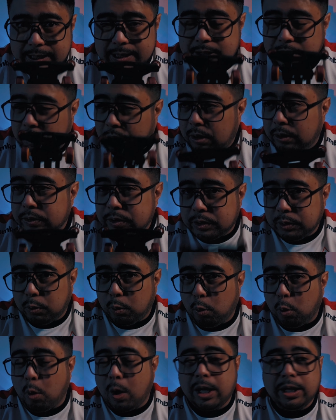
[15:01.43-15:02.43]
is also
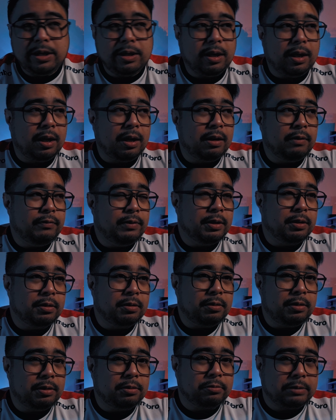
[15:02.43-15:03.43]
one of
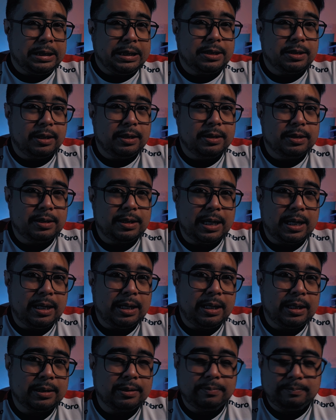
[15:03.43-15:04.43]
the reasons
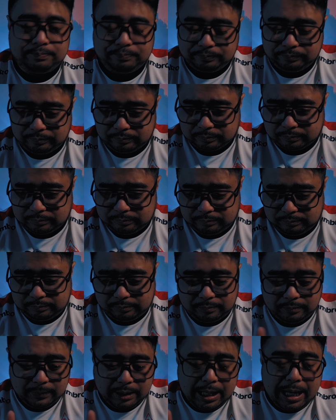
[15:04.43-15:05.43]
that
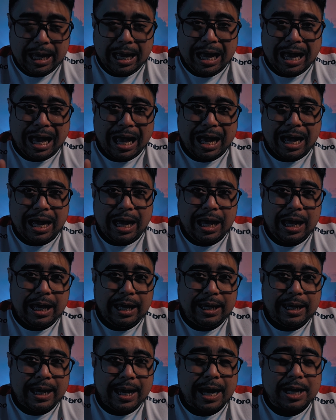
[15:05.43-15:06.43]

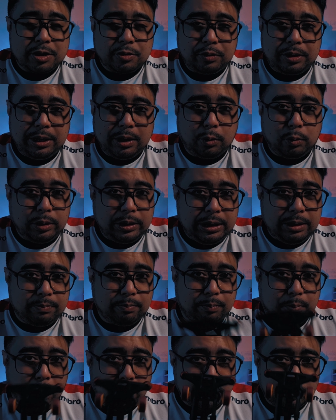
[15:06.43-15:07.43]
I actually only
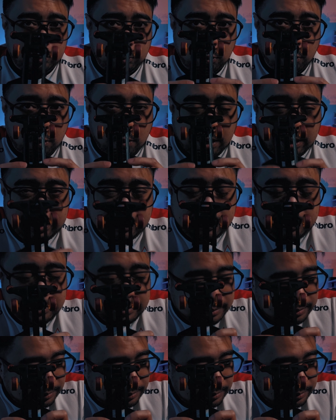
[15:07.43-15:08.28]
bought one.